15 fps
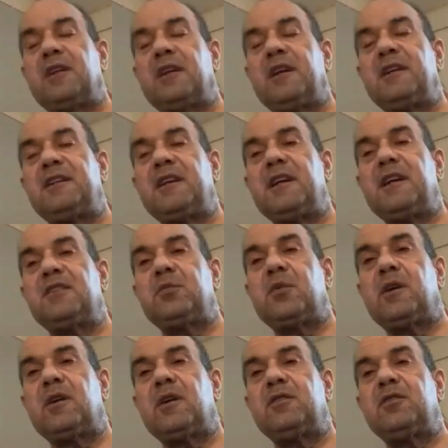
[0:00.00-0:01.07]
in today's
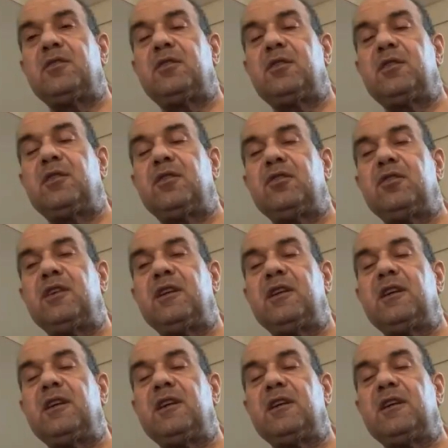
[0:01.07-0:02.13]
world, you need
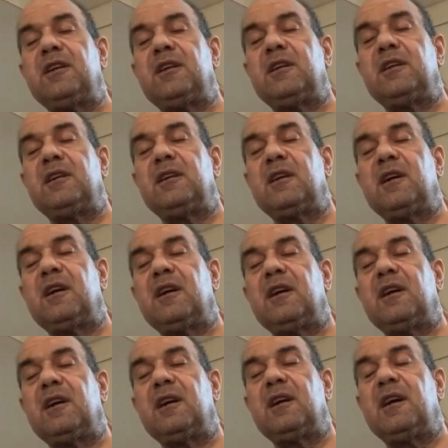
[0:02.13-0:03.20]
an
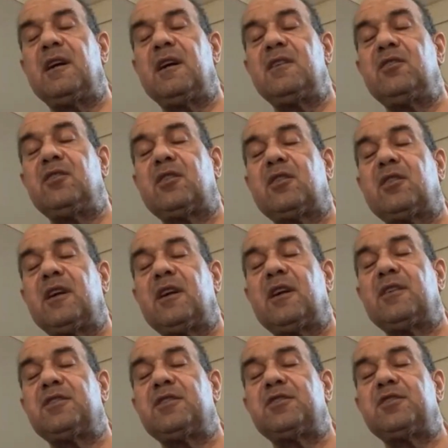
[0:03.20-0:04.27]
uh,
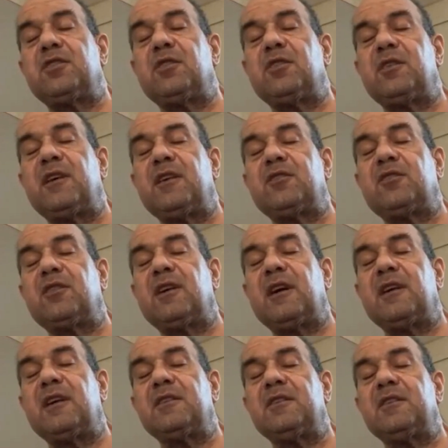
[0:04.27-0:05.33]
endocrinologist, go to an
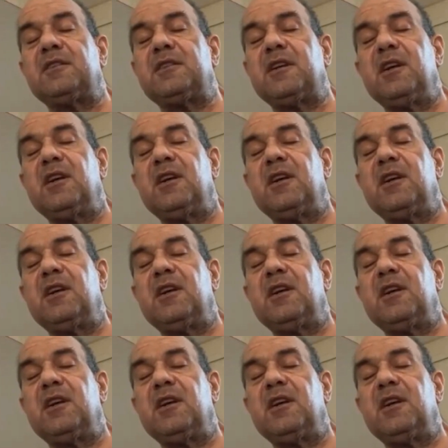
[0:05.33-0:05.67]
endocrinologist.